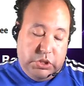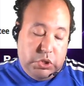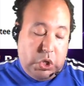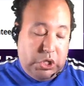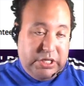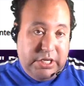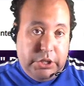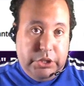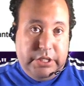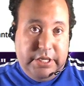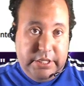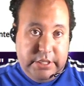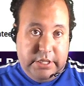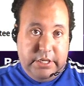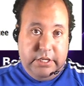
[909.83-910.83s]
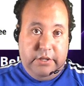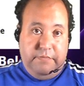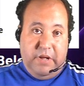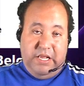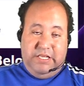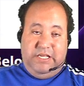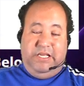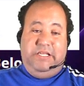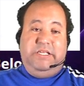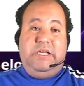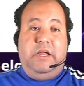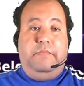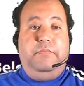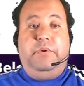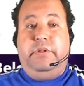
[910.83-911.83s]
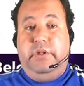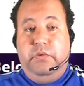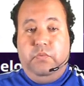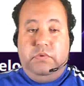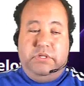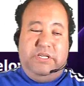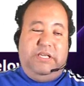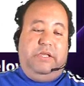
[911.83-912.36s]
taught on the internet, it might take time, but it will take